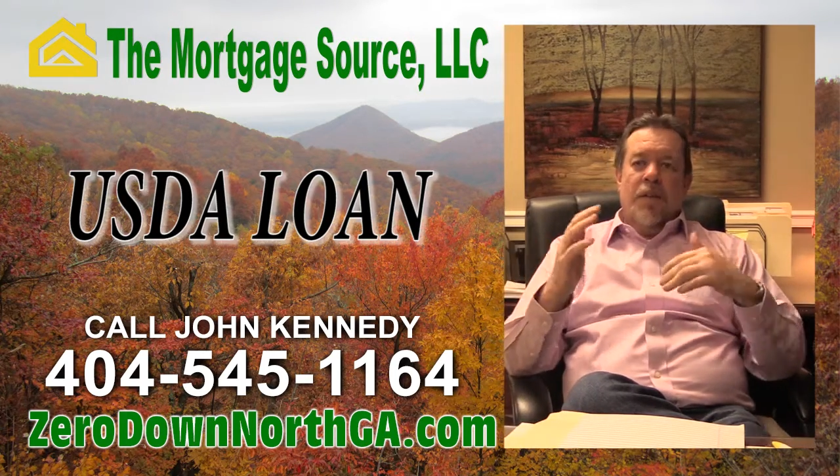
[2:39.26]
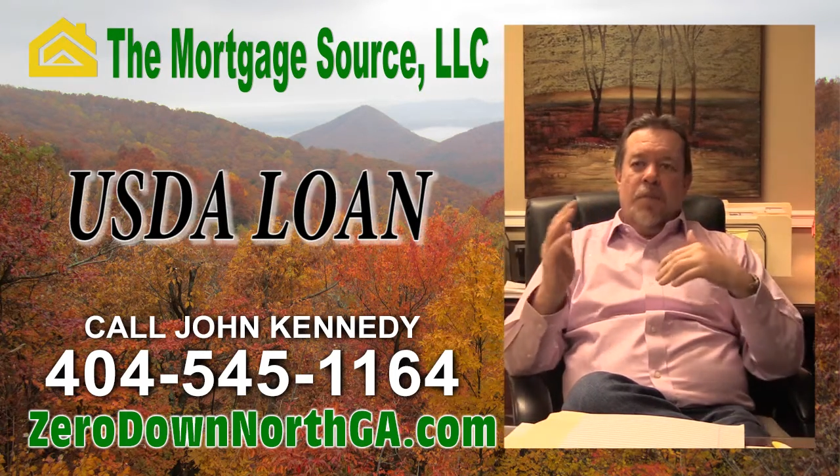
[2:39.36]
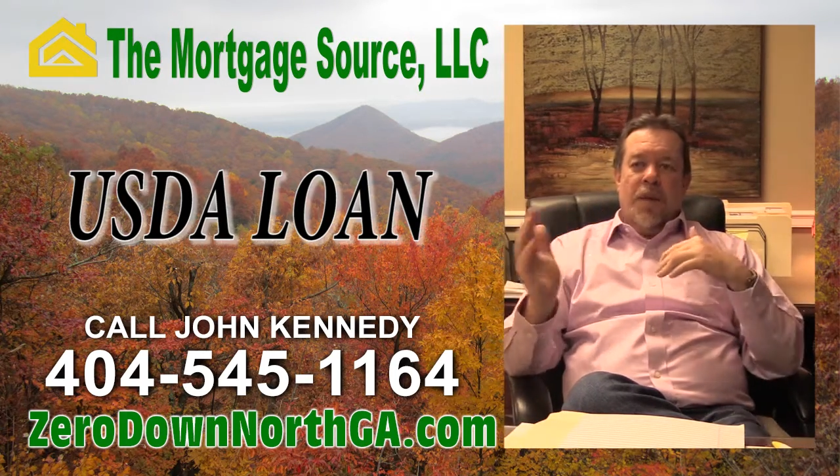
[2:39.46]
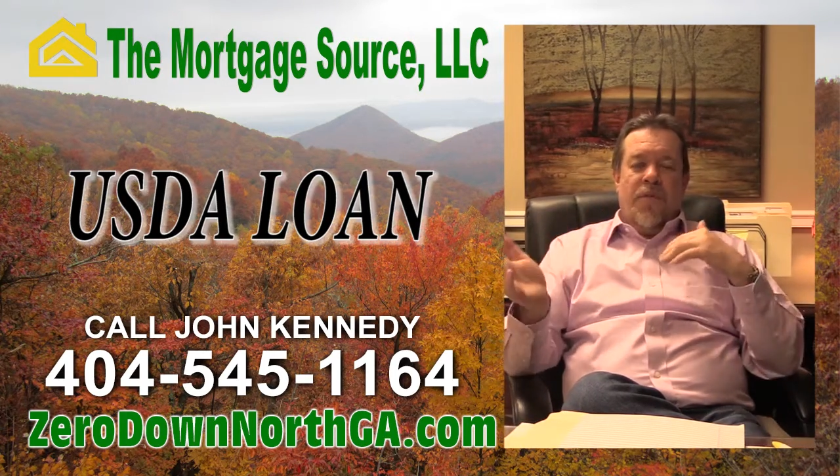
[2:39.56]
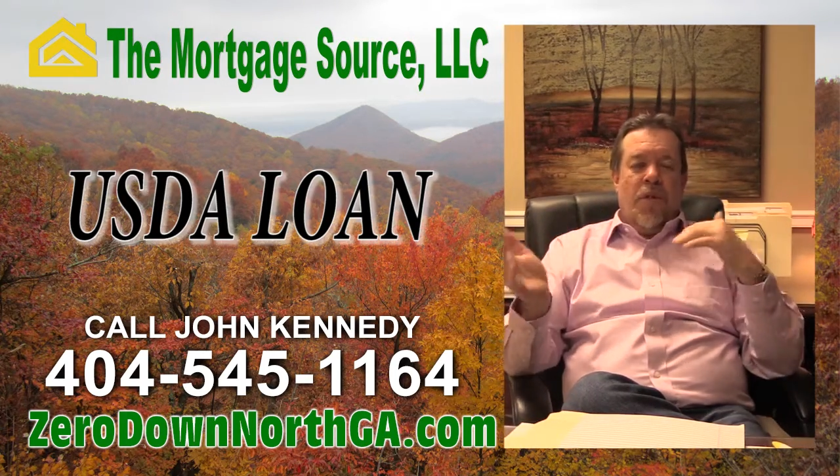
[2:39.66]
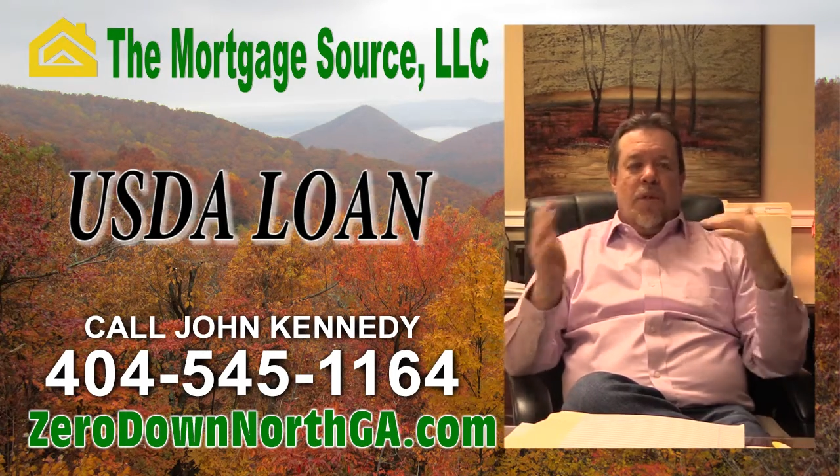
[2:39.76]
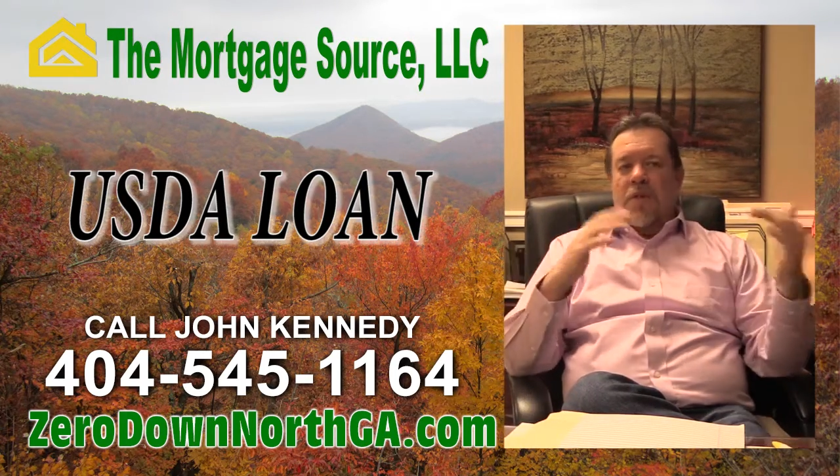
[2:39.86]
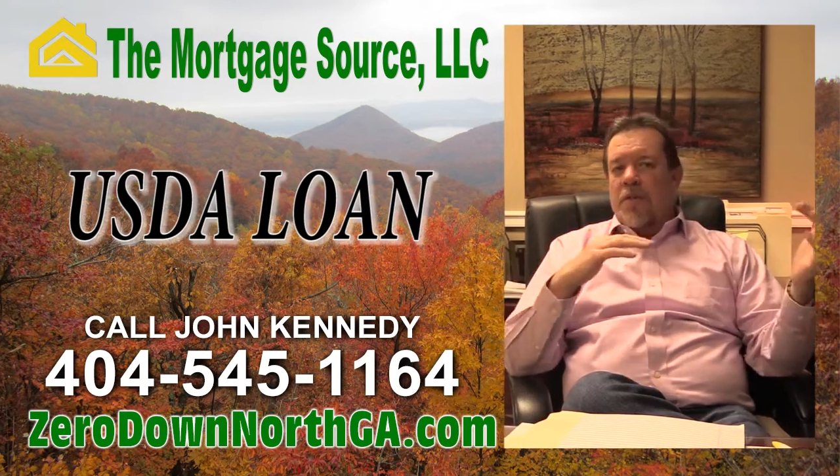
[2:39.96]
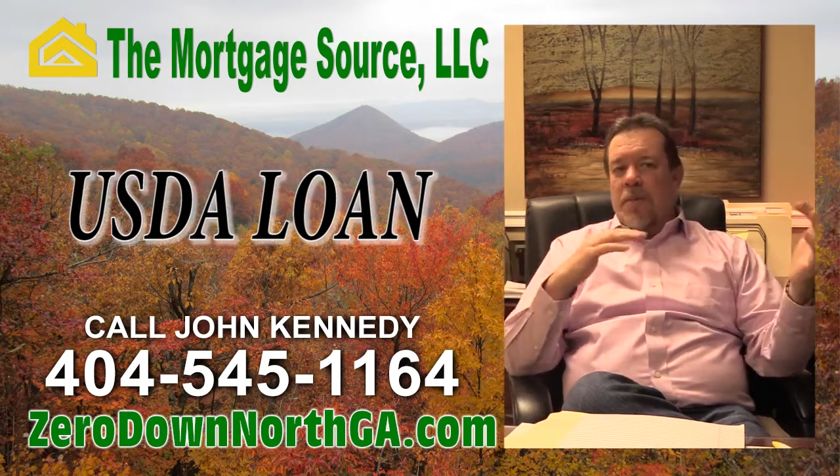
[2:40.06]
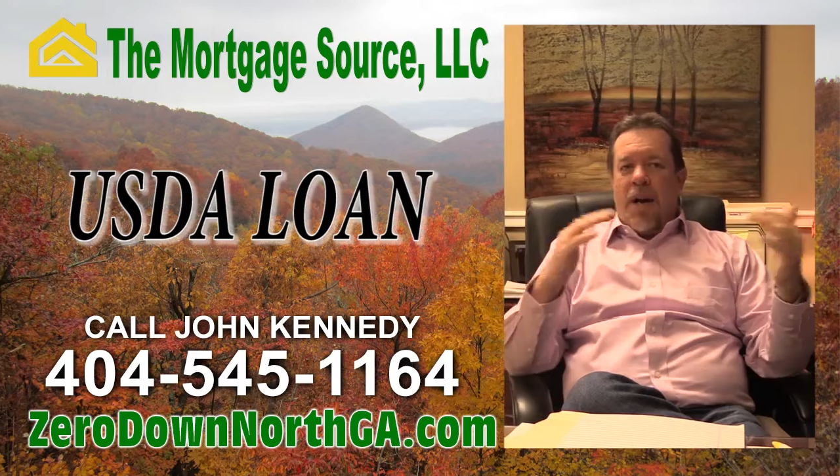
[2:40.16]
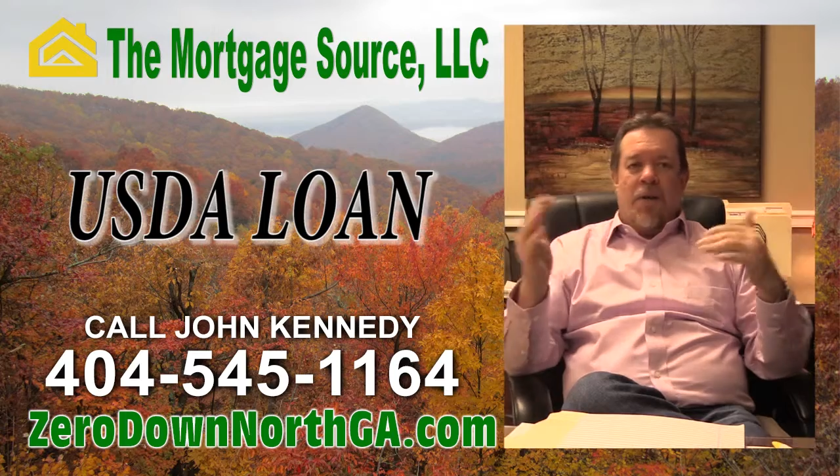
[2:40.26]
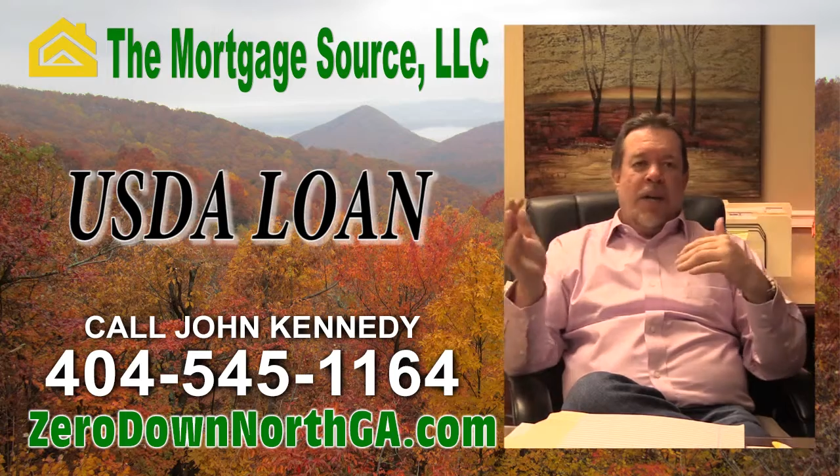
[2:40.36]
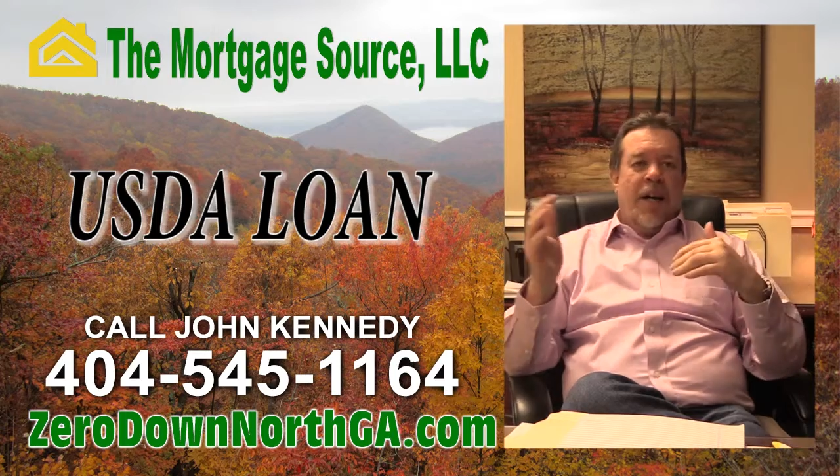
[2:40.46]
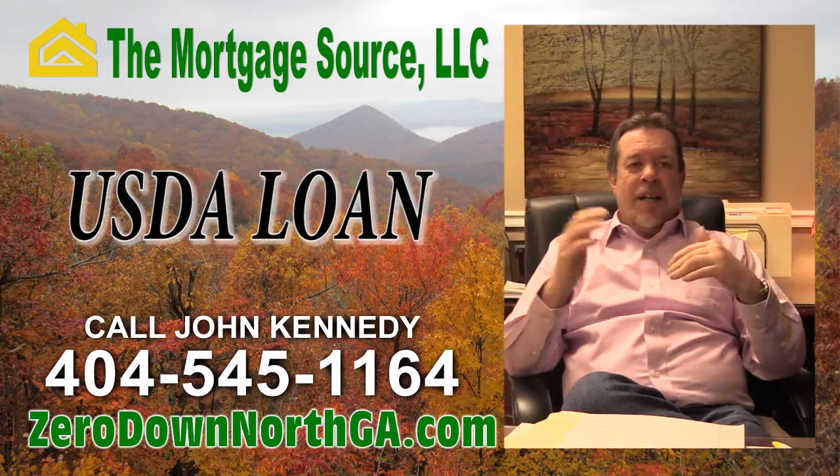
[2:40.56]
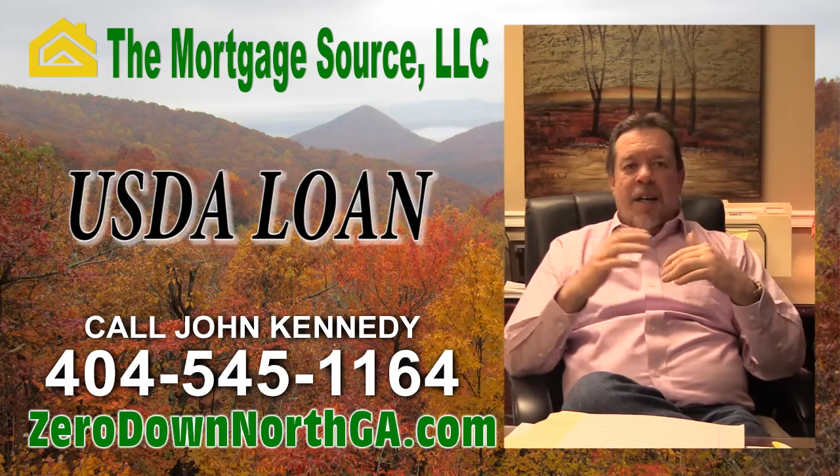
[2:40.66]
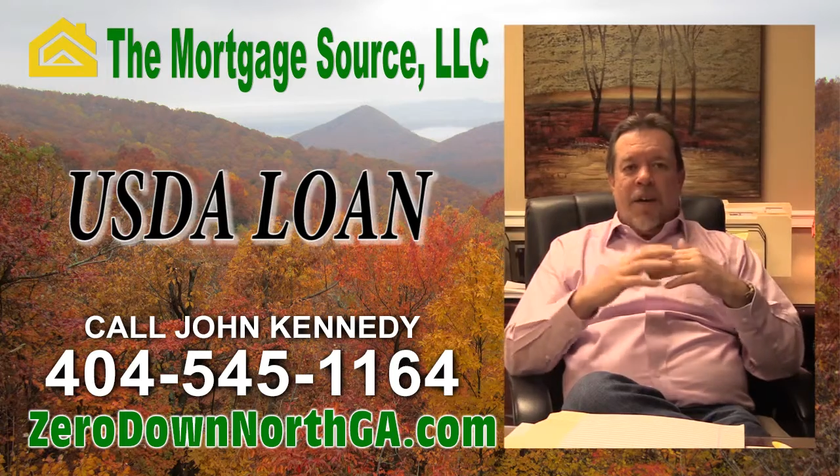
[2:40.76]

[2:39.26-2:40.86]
But if you're in some outlying